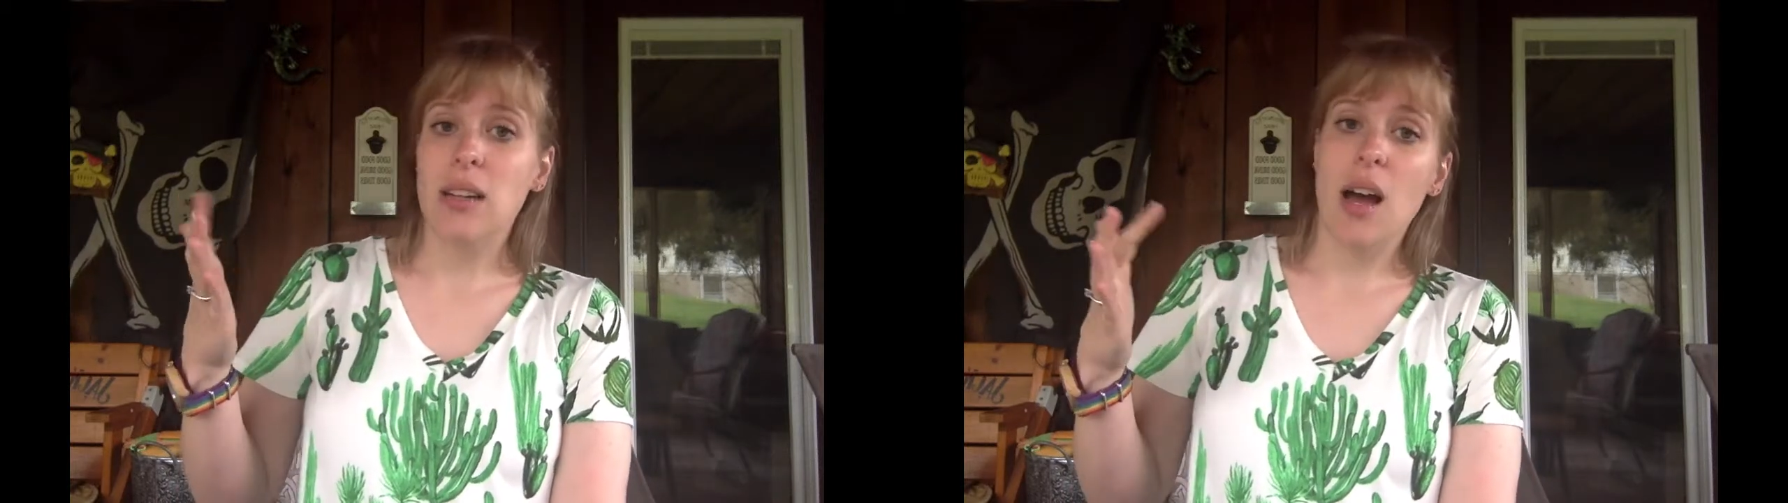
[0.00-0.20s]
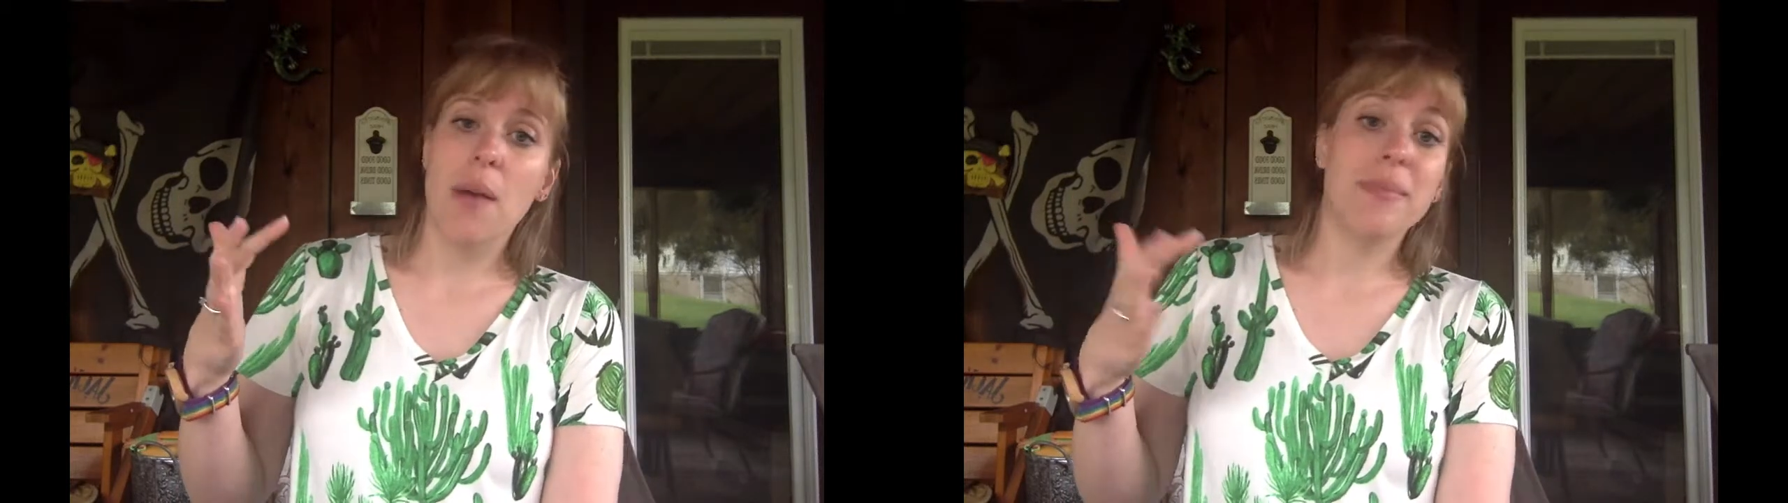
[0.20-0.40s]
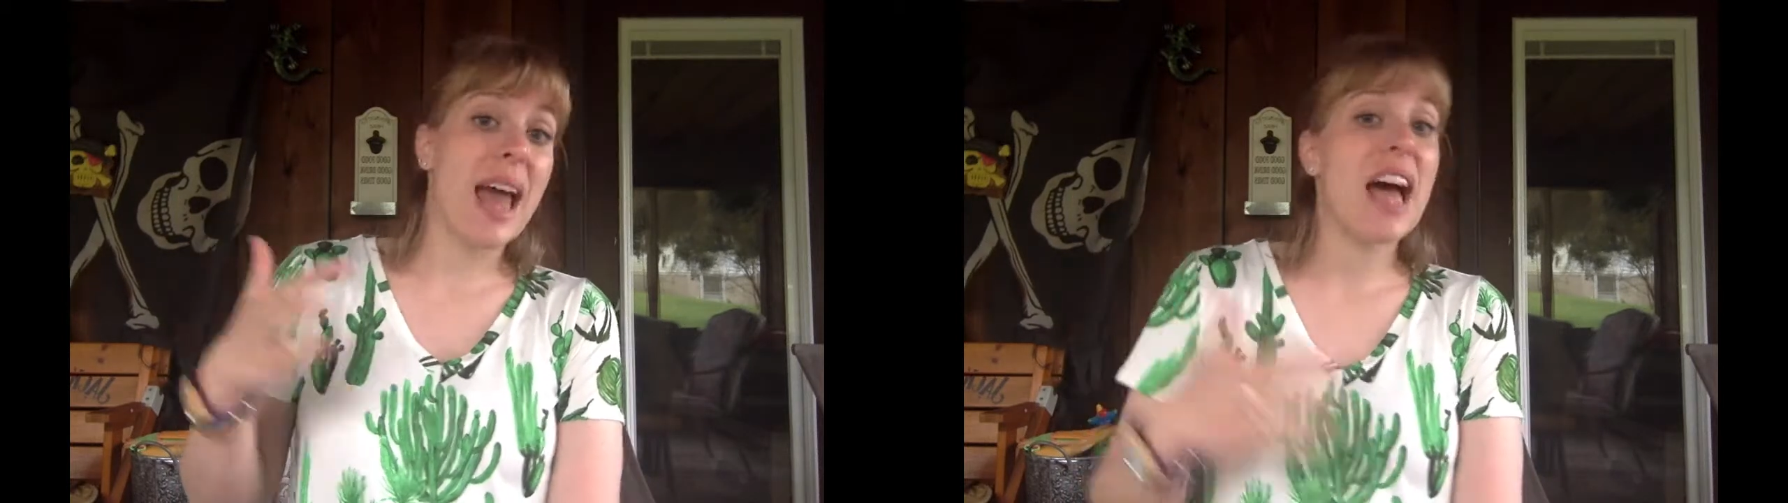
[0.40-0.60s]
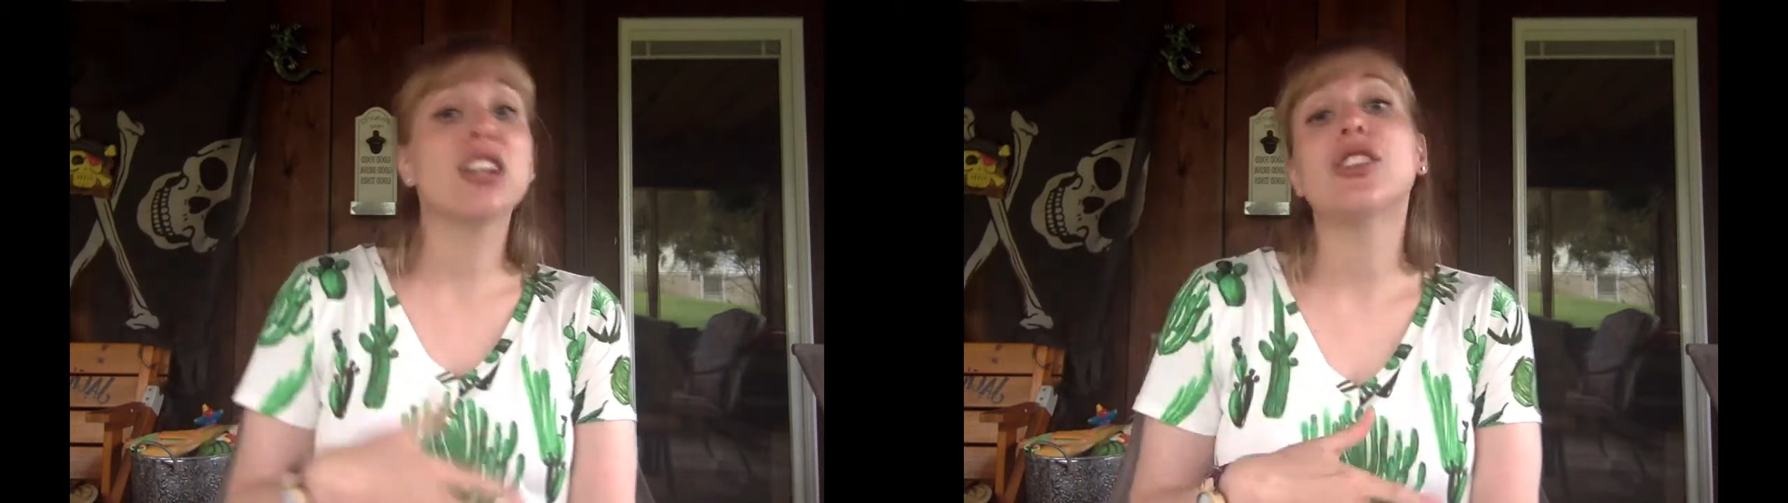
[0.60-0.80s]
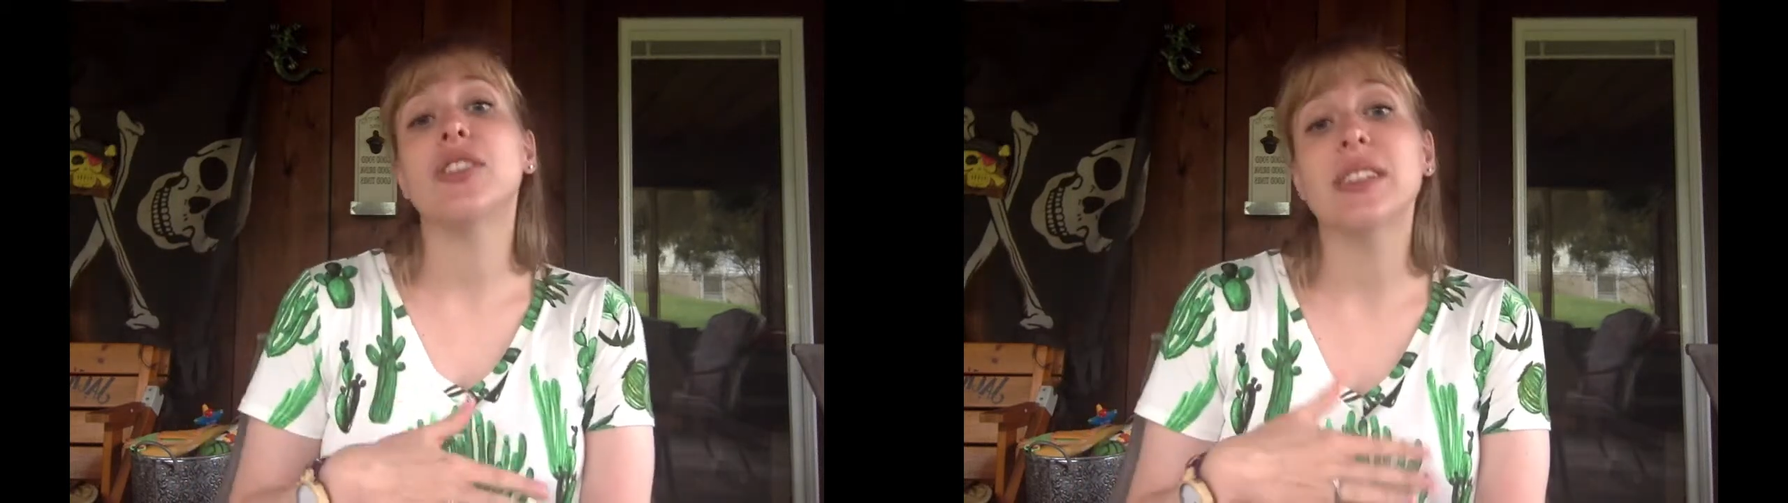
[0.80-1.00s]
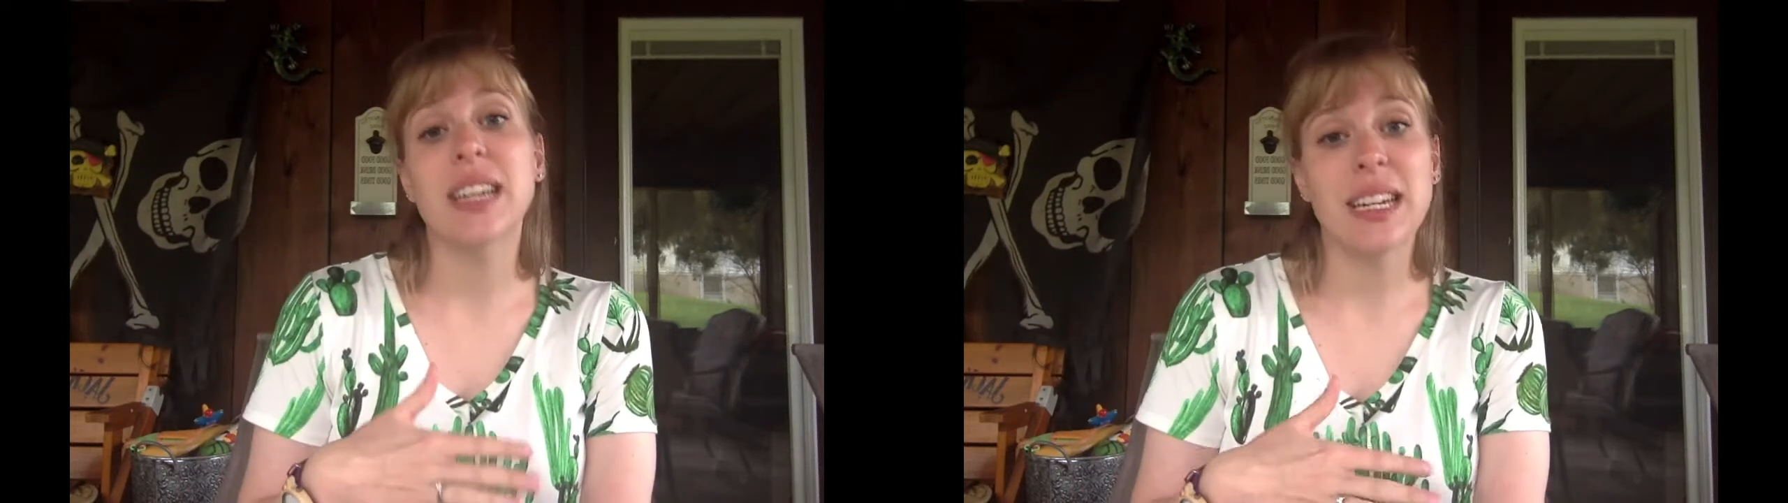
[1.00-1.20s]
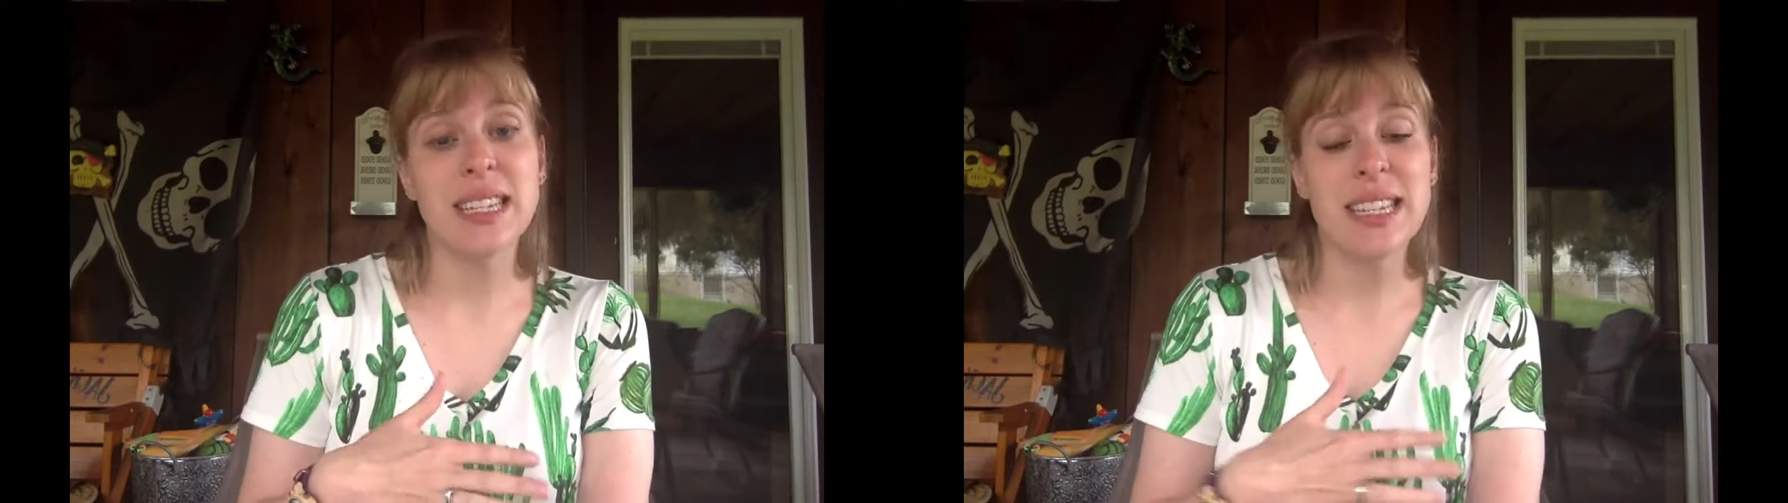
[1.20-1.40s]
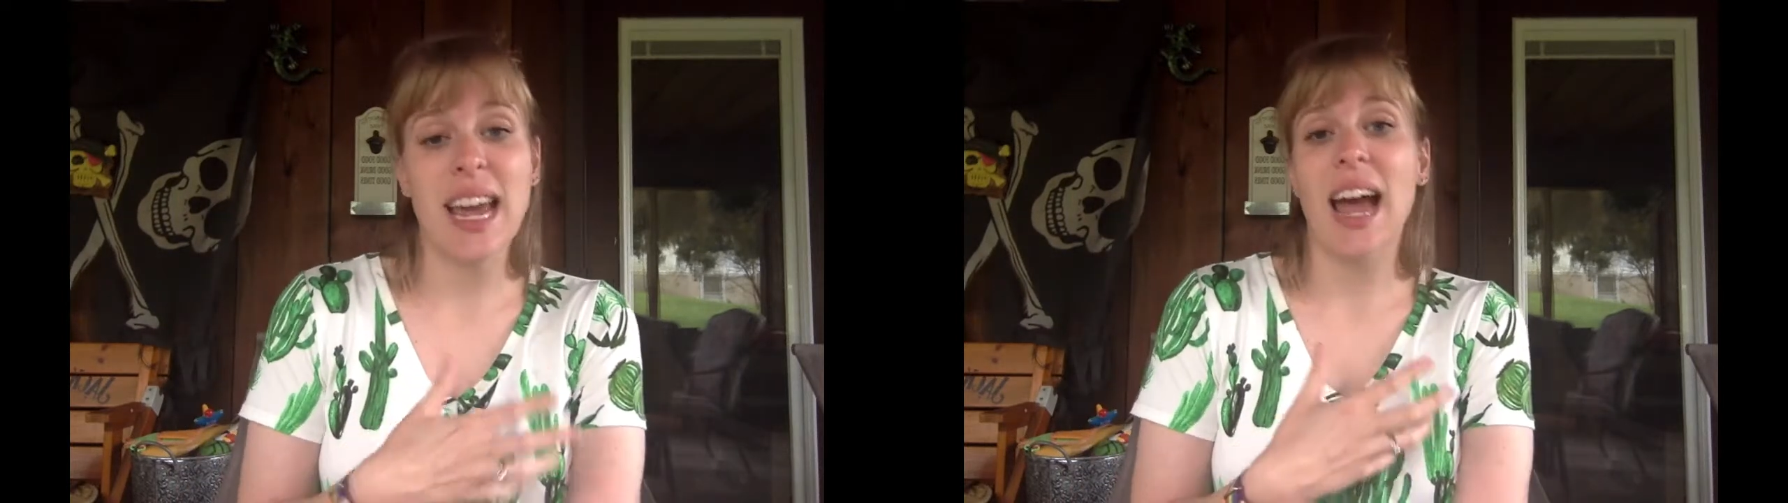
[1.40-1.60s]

Um, Nashville, Tennessee